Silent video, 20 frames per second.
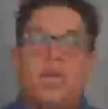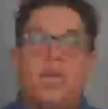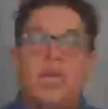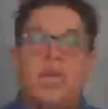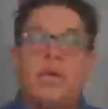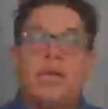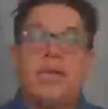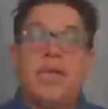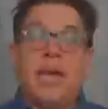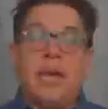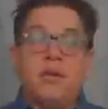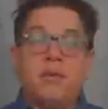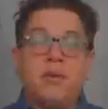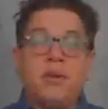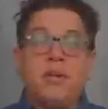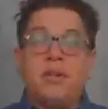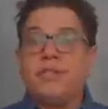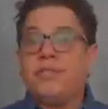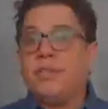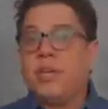Now we're going
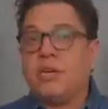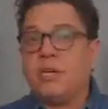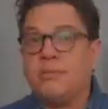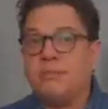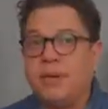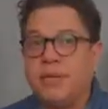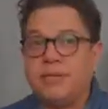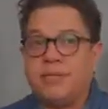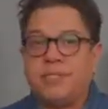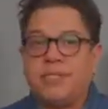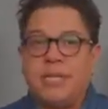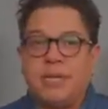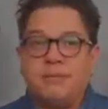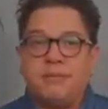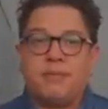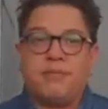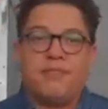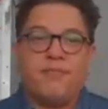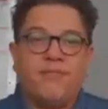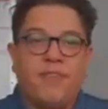to talk about
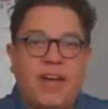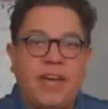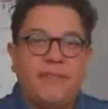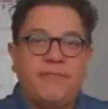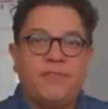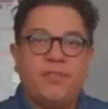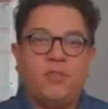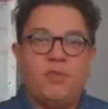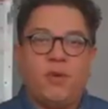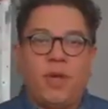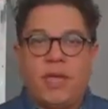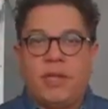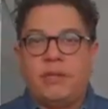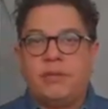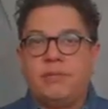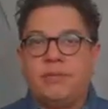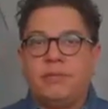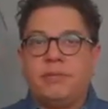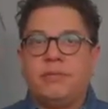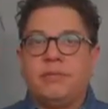steps 5 through 8.
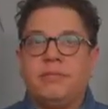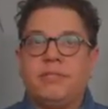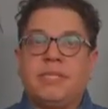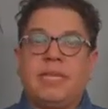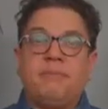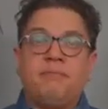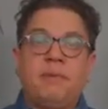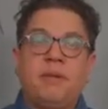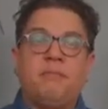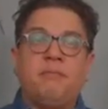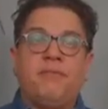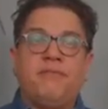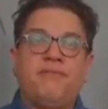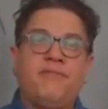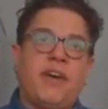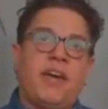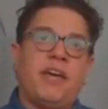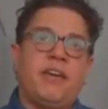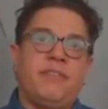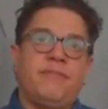Step number
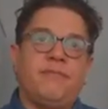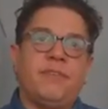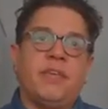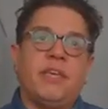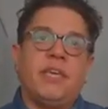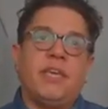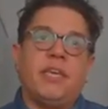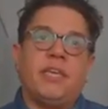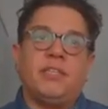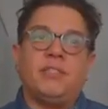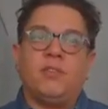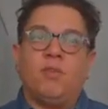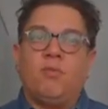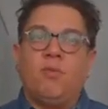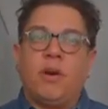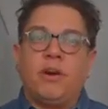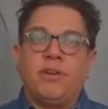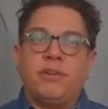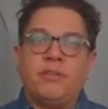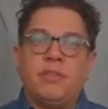5 is the
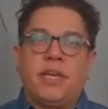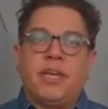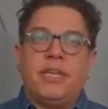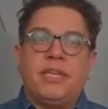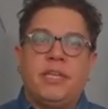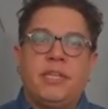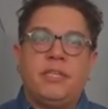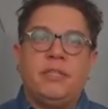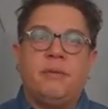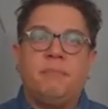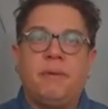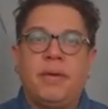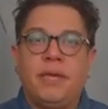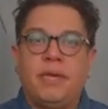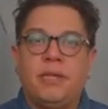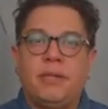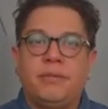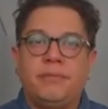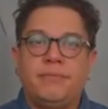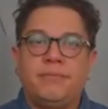water line
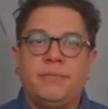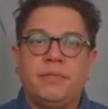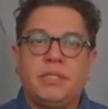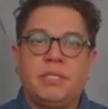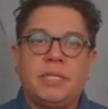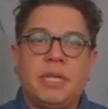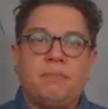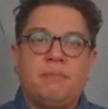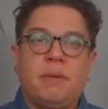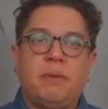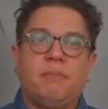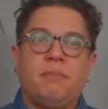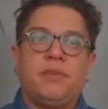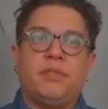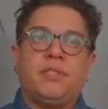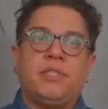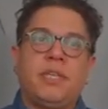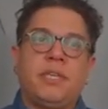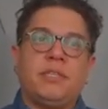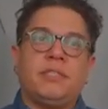independent. Step number
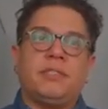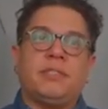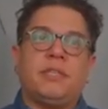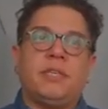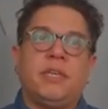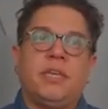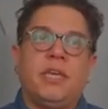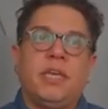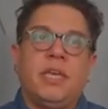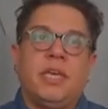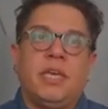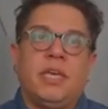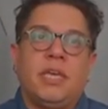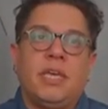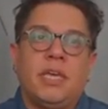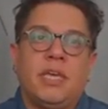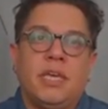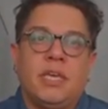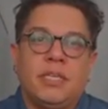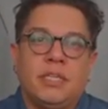6,
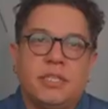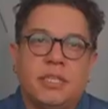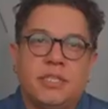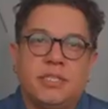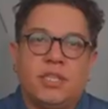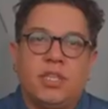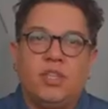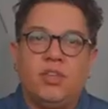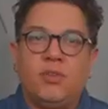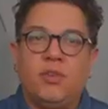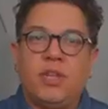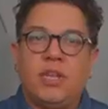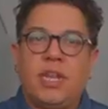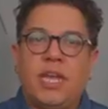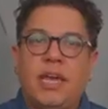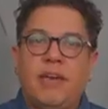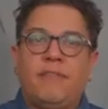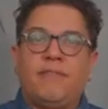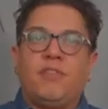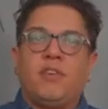does the unit
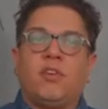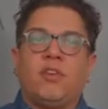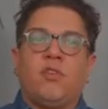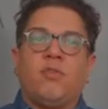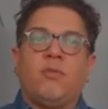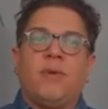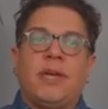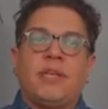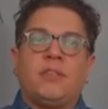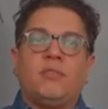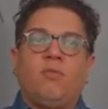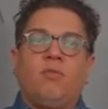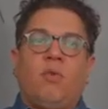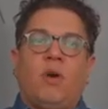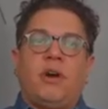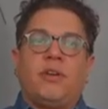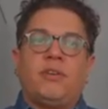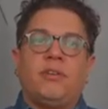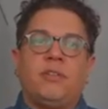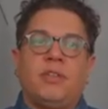have the correct
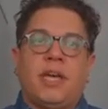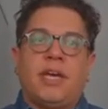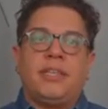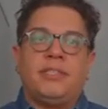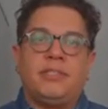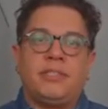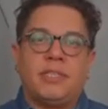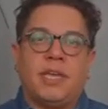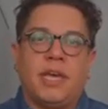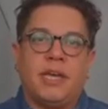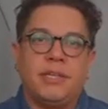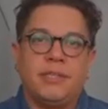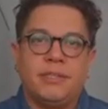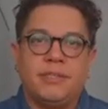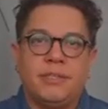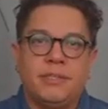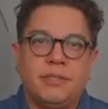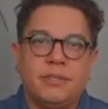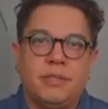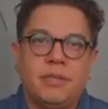water line
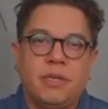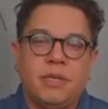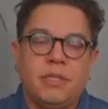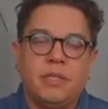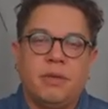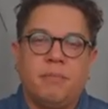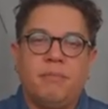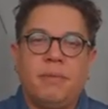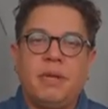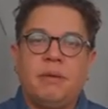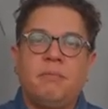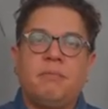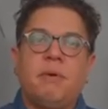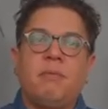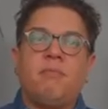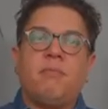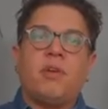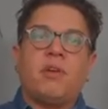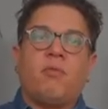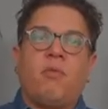size? The
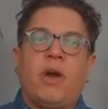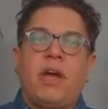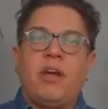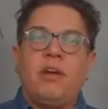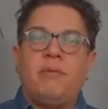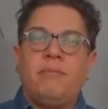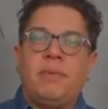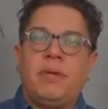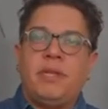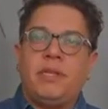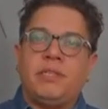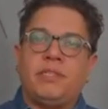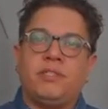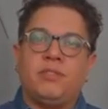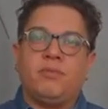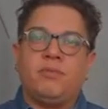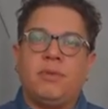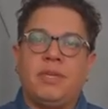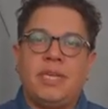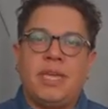minimum requirement is
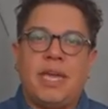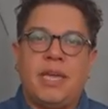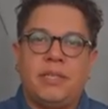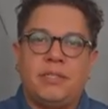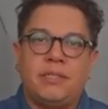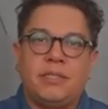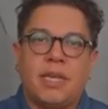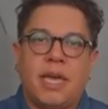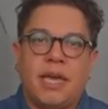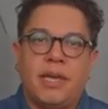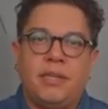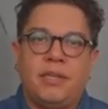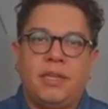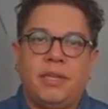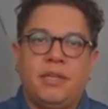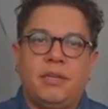3/8 ID.